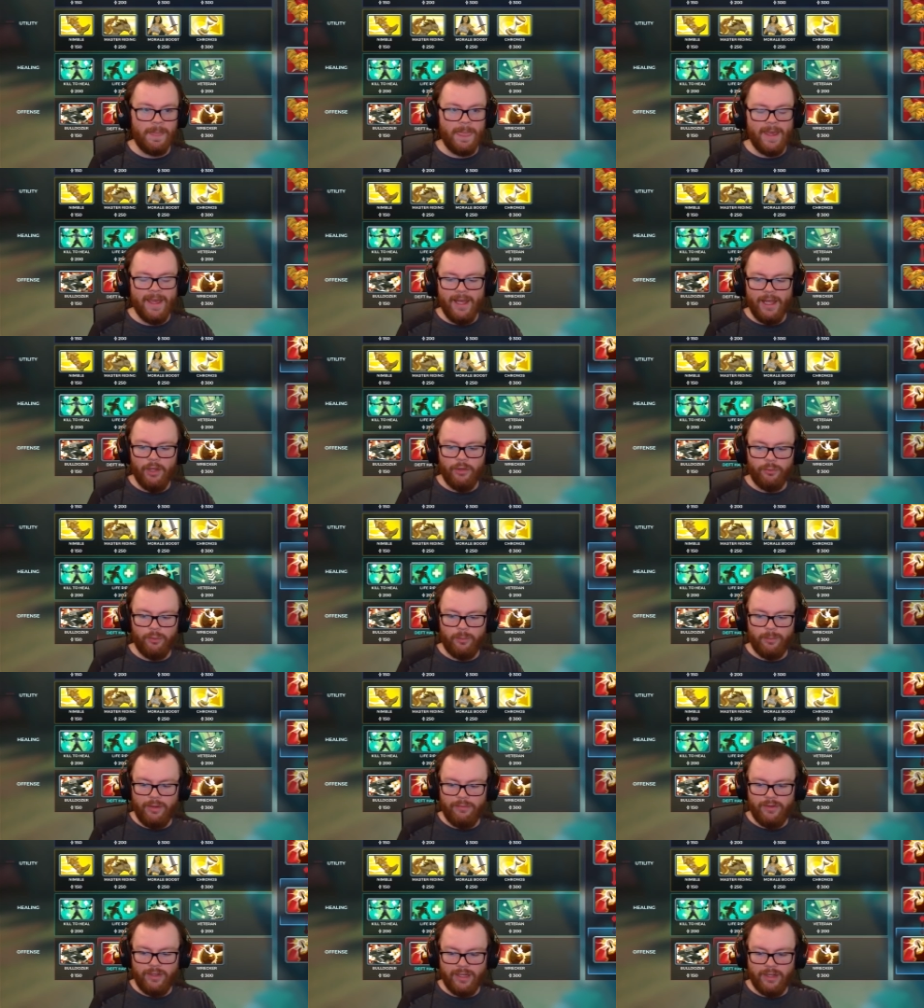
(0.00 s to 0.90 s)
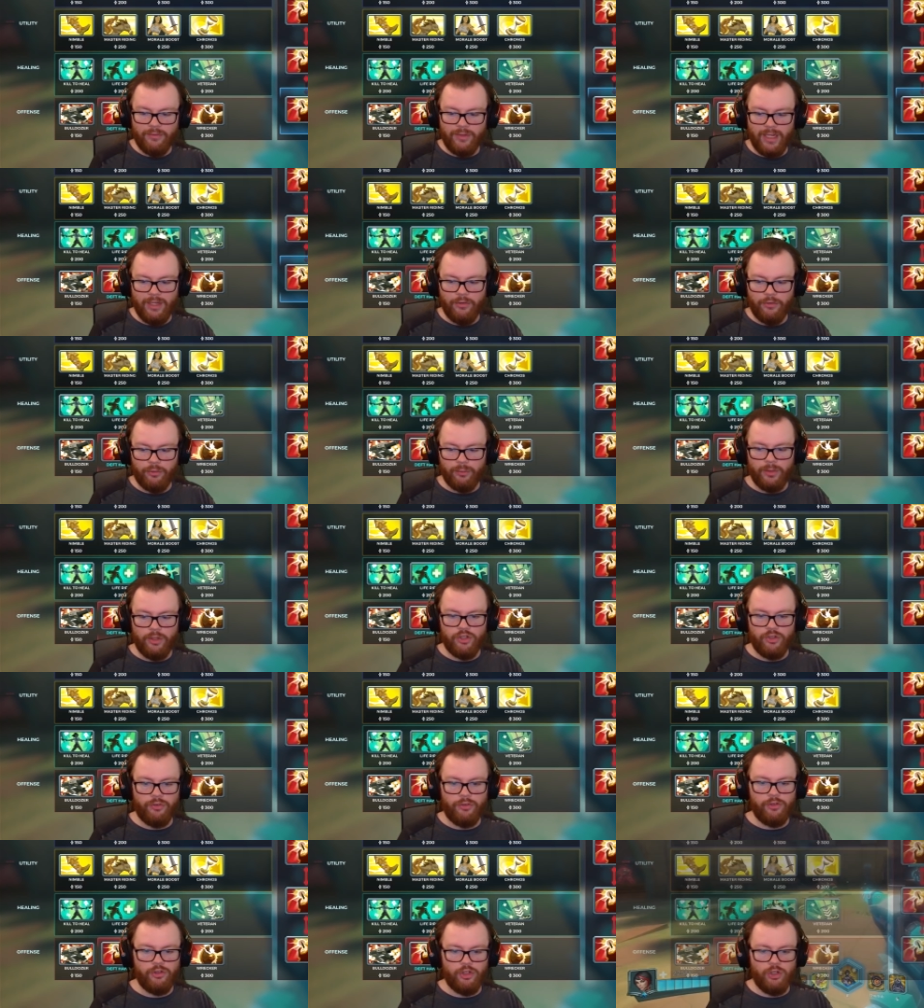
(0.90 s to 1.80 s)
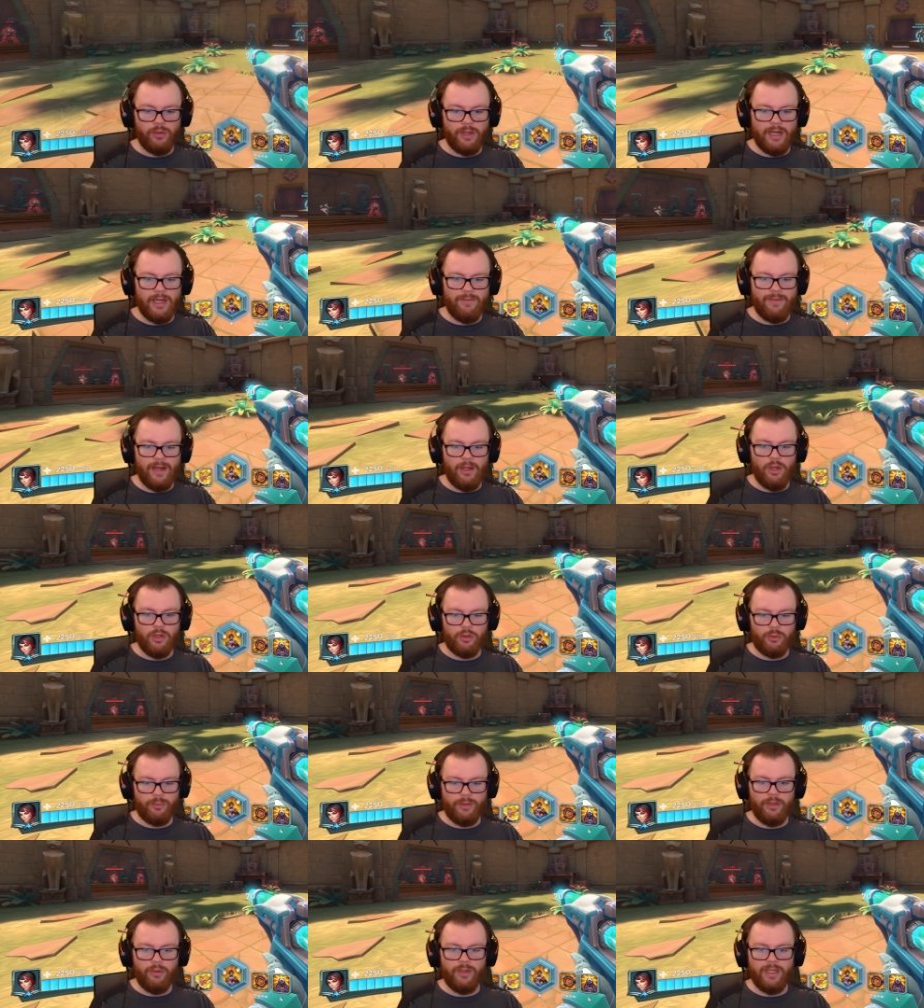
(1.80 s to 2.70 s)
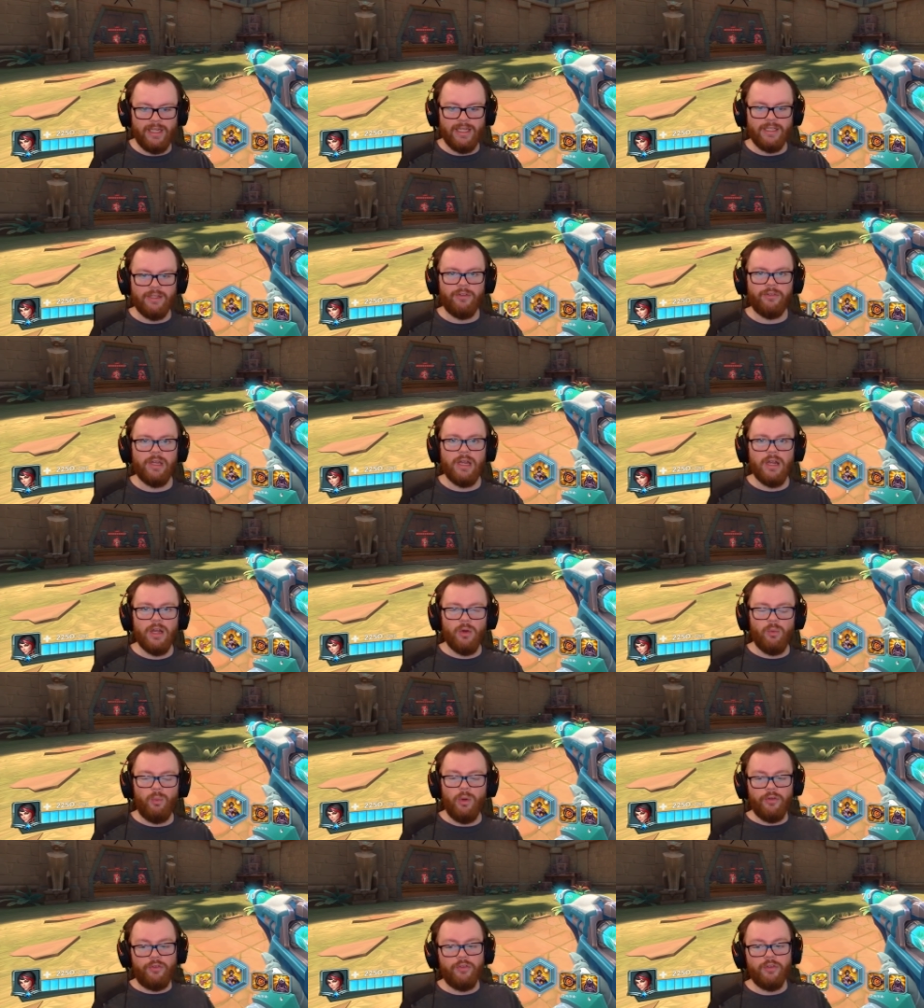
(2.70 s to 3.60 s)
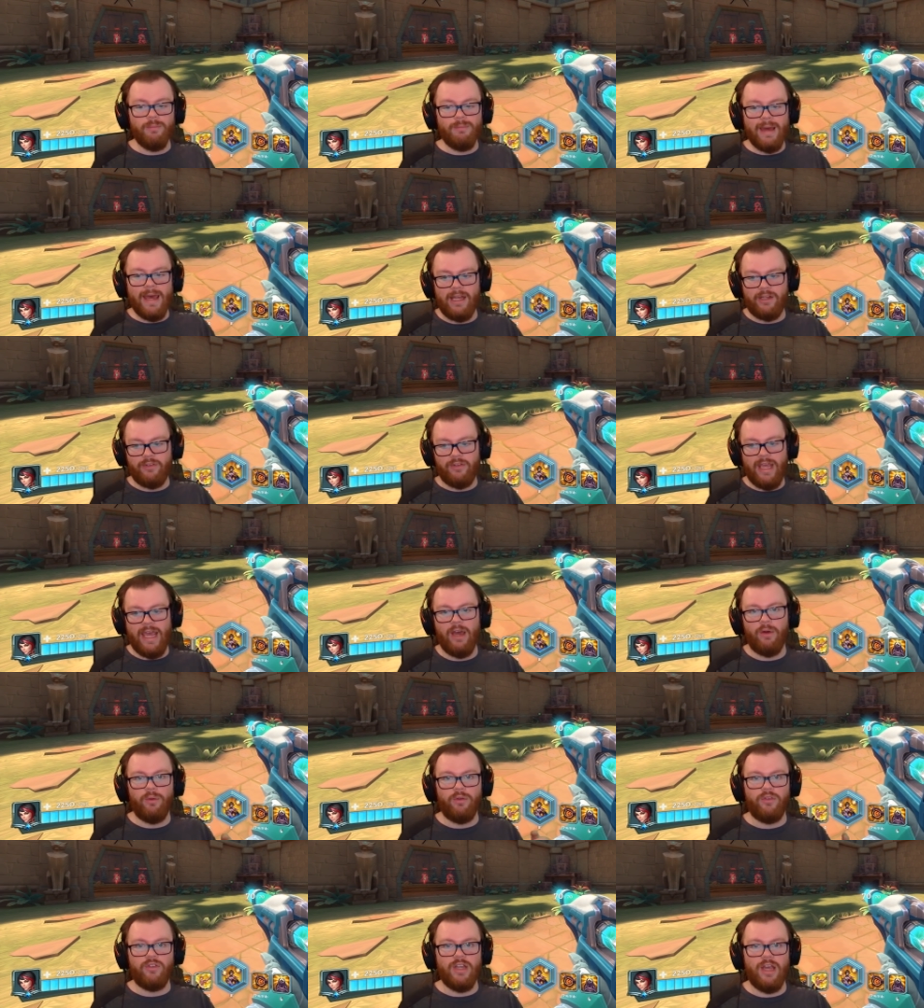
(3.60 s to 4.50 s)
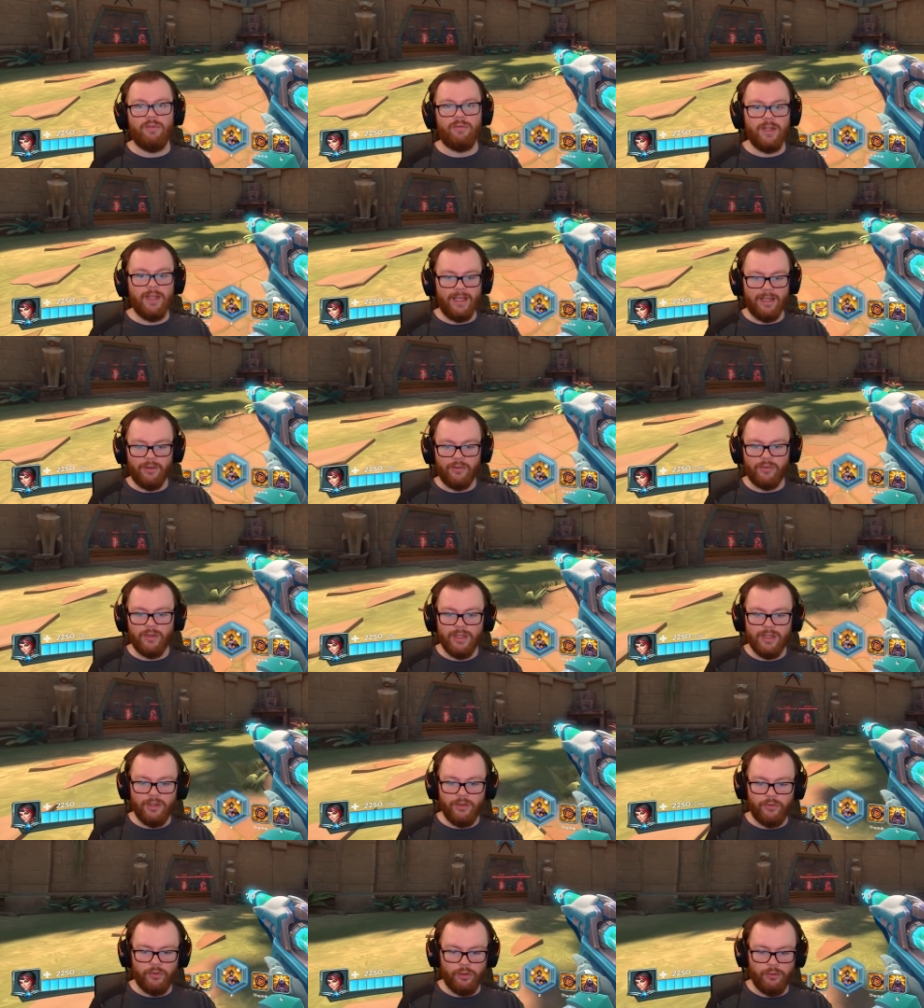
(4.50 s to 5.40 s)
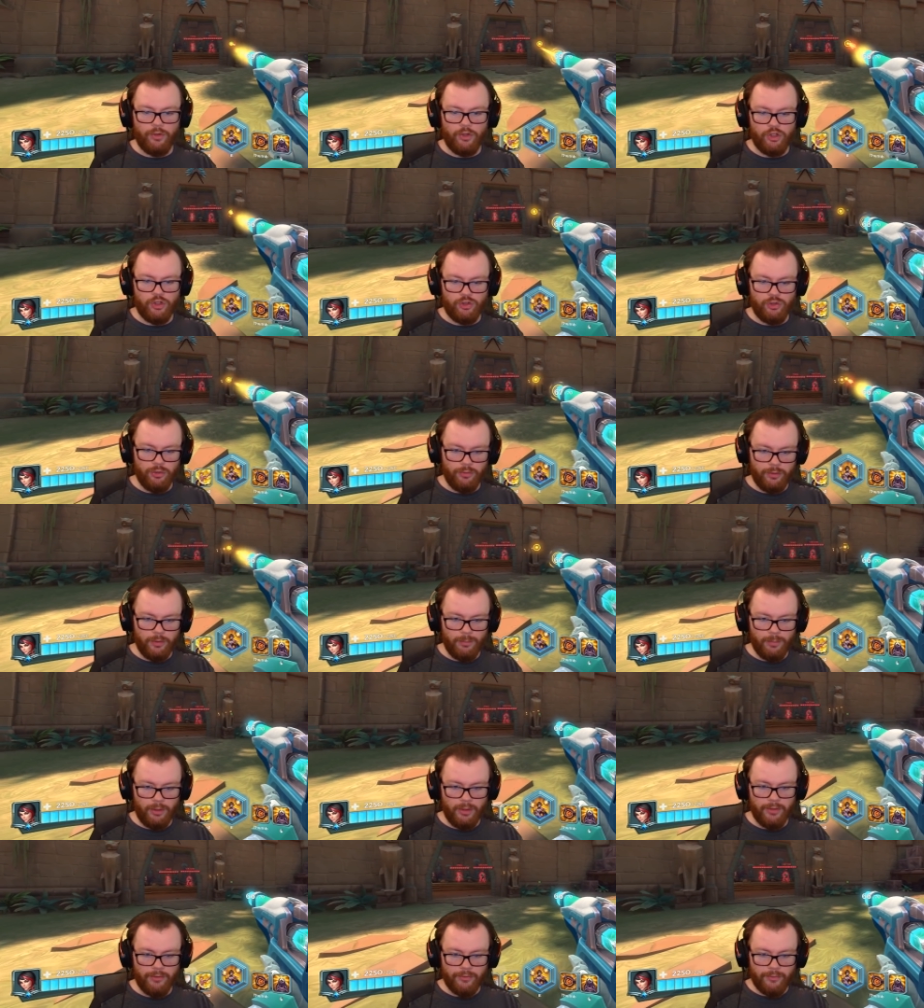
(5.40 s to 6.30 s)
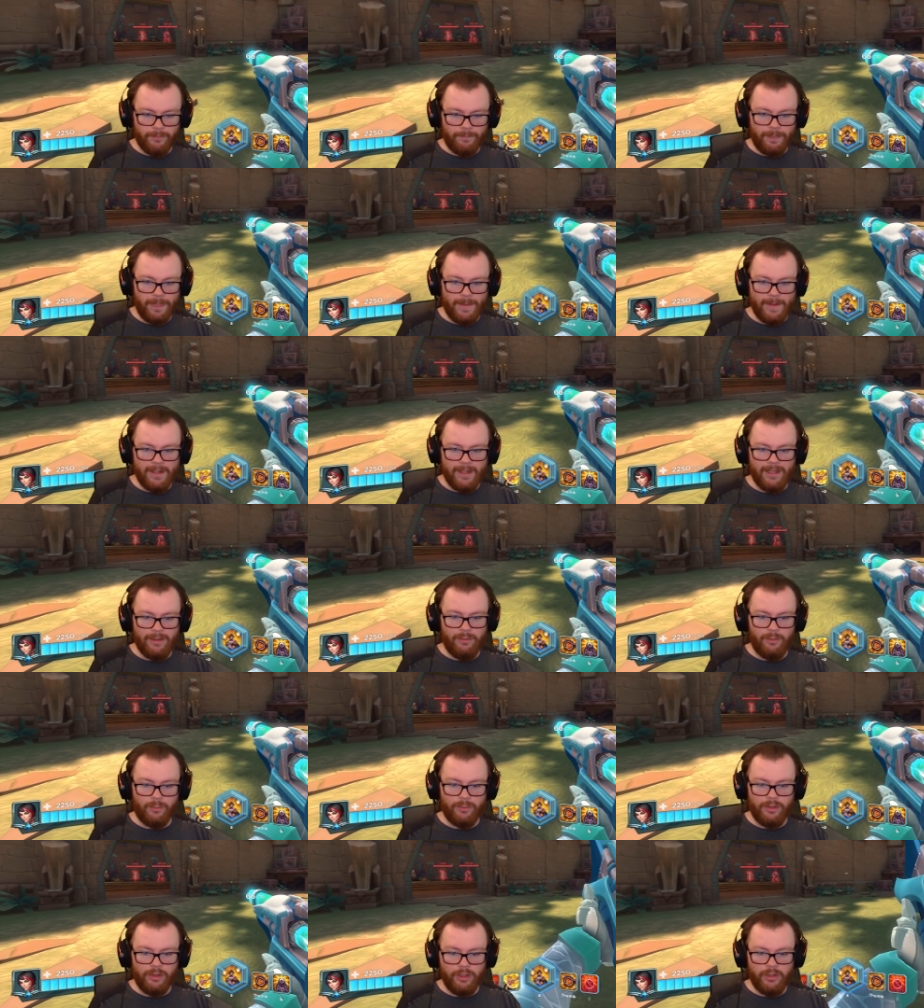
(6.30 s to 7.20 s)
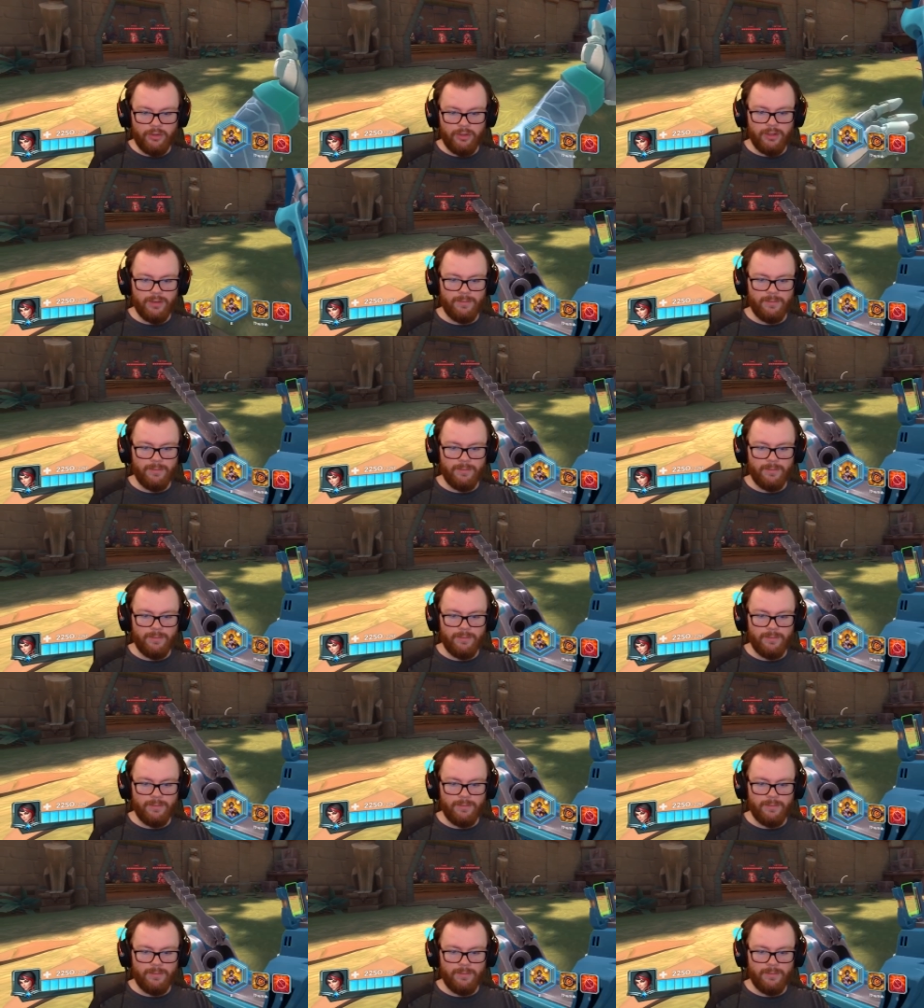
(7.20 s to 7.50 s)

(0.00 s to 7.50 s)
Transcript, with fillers: I also want to buy for Deft Hands 3 just to show kind of how long the reload is once you max out Deft Hands. So if we just shoot a few bullets and then we reload,